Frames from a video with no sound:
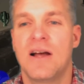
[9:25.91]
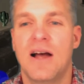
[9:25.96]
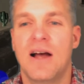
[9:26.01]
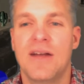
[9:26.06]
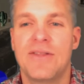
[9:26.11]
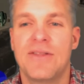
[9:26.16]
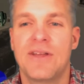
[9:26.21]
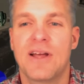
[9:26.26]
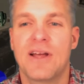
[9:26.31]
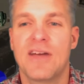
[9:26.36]
I
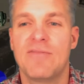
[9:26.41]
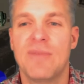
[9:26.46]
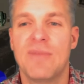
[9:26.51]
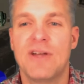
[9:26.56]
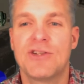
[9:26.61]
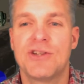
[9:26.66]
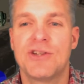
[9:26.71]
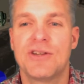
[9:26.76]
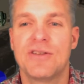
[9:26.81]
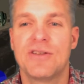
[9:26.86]
think I've
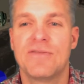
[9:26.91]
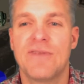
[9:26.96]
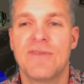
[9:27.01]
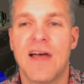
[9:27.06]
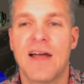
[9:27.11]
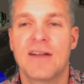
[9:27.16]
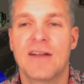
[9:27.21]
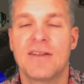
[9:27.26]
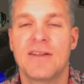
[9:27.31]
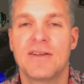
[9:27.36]
mentioned the
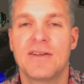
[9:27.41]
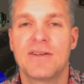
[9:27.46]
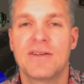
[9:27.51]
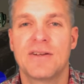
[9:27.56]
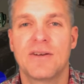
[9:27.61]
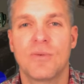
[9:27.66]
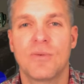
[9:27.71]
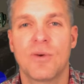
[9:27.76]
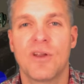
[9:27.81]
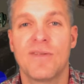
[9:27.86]
fact that
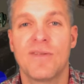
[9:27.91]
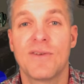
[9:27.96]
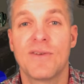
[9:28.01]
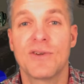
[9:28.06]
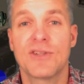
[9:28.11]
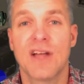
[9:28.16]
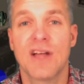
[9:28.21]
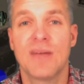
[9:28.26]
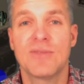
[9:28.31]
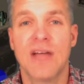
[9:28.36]
one of the
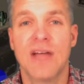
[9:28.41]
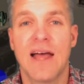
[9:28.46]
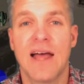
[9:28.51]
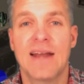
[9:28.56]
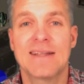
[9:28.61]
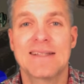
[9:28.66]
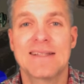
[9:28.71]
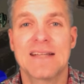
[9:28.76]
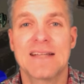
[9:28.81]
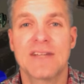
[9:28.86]
first times I had a
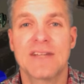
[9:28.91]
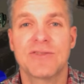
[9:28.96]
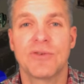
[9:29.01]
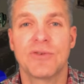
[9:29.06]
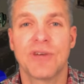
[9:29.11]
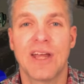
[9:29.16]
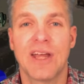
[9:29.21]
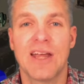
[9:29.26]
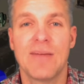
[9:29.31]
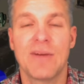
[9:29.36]
successful
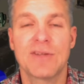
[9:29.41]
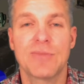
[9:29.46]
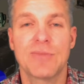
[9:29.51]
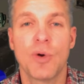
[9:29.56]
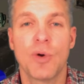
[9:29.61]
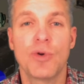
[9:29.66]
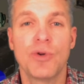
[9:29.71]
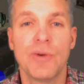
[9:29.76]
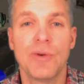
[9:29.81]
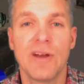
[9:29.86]
game, I
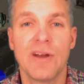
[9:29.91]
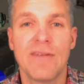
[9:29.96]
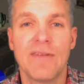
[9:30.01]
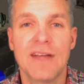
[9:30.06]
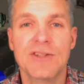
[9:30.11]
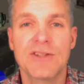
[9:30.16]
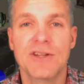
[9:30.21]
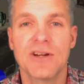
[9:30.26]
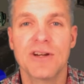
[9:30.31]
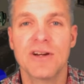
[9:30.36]
spoke to an
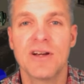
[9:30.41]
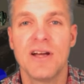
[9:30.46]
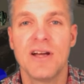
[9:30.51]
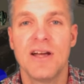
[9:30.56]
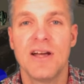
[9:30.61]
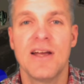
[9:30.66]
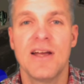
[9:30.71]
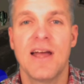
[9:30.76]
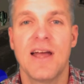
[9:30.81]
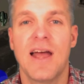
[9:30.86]
investor,
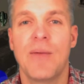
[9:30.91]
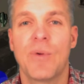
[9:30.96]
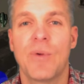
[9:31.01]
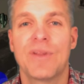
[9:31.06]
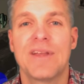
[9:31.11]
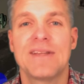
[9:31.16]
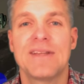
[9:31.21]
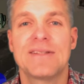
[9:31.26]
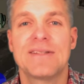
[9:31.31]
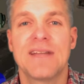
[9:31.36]
and what
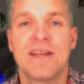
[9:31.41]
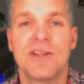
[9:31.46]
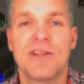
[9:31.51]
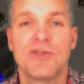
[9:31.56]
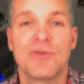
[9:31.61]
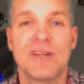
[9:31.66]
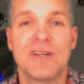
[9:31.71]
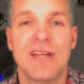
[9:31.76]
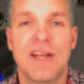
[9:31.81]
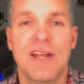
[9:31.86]
they said
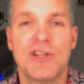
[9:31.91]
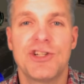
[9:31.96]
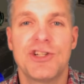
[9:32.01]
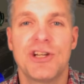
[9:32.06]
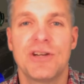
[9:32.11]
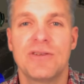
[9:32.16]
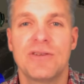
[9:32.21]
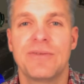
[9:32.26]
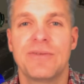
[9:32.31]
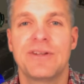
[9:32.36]
is
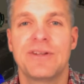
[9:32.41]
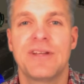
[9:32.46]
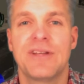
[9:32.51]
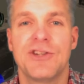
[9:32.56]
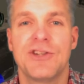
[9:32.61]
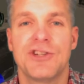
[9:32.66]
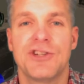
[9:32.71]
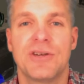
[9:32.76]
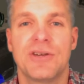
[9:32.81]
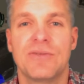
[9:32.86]
retention,
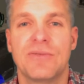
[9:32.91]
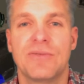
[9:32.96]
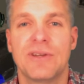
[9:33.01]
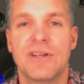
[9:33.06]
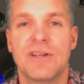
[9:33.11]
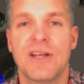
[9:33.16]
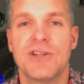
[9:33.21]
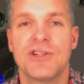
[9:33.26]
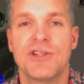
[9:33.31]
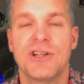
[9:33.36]
retention,
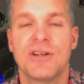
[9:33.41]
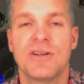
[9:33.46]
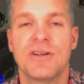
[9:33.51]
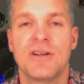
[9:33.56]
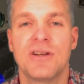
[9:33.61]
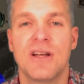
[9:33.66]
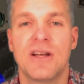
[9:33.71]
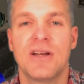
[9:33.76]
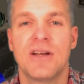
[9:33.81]
retention.